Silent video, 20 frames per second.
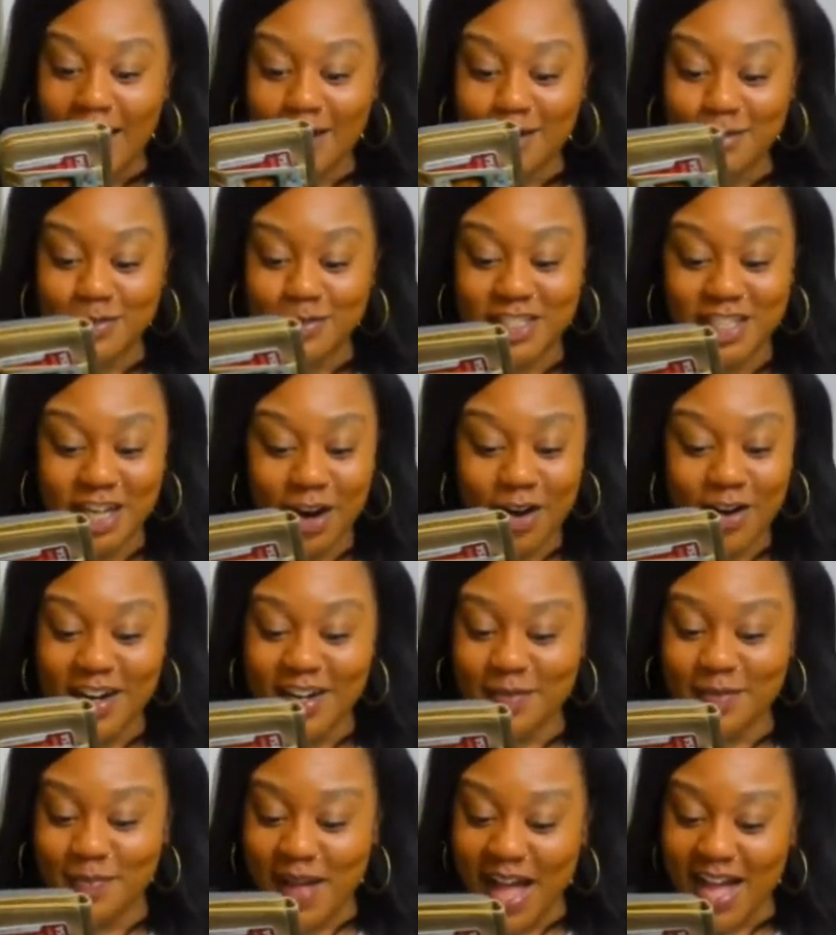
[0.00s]
I'm
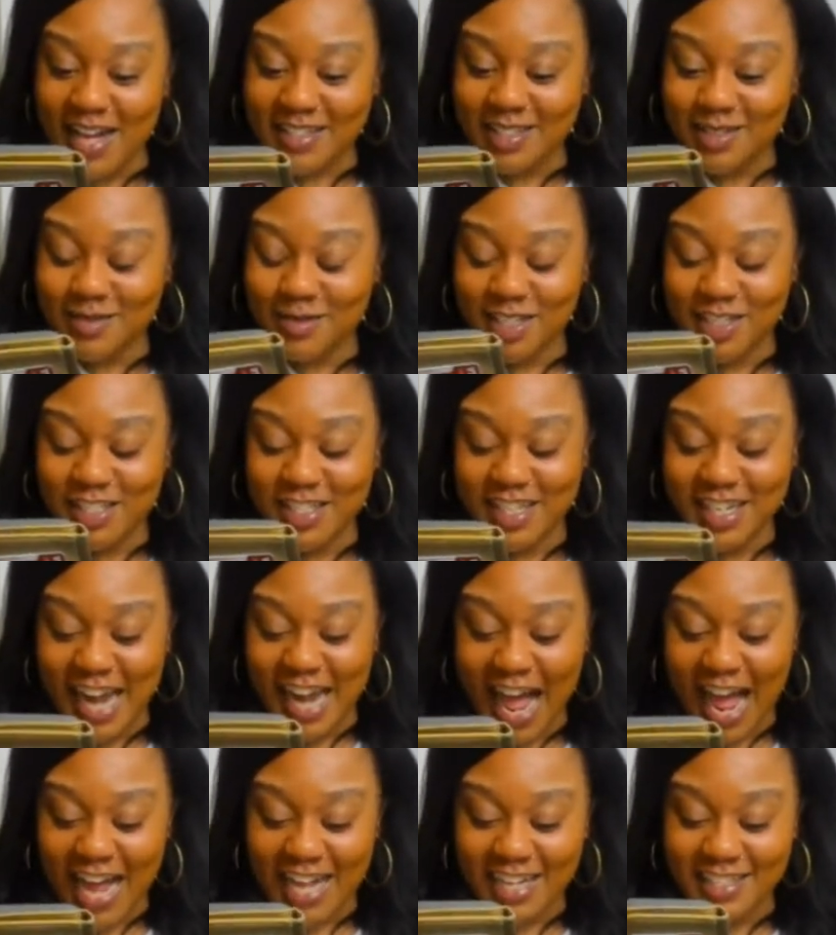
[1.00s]
sharing the box with you
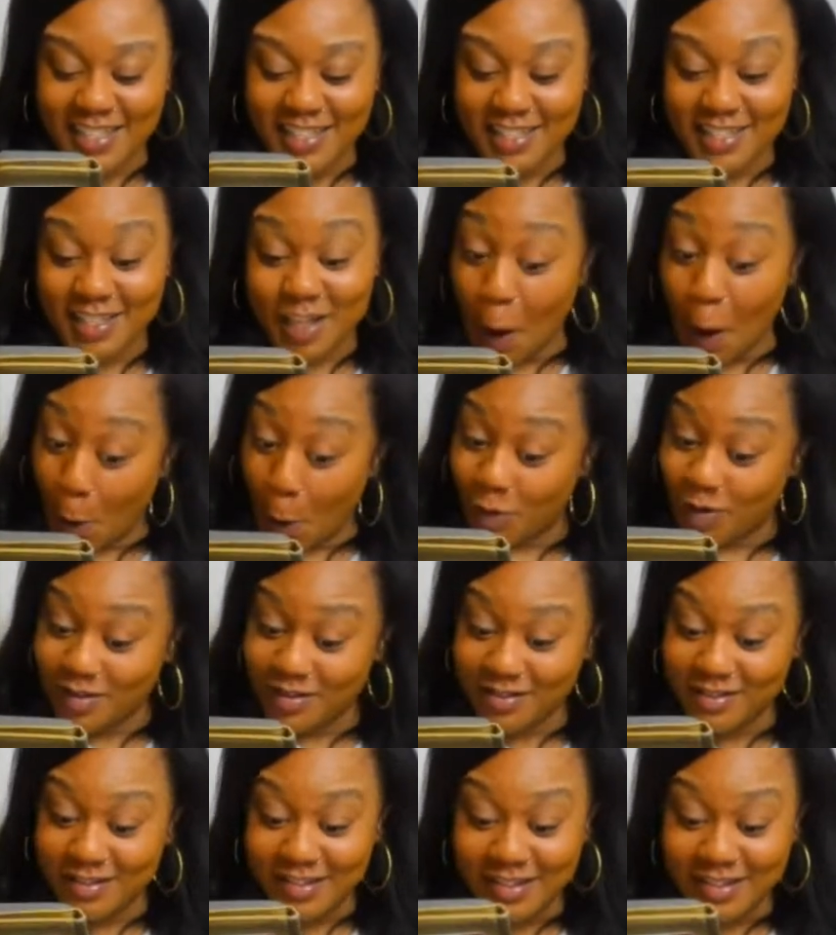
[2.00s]
now, so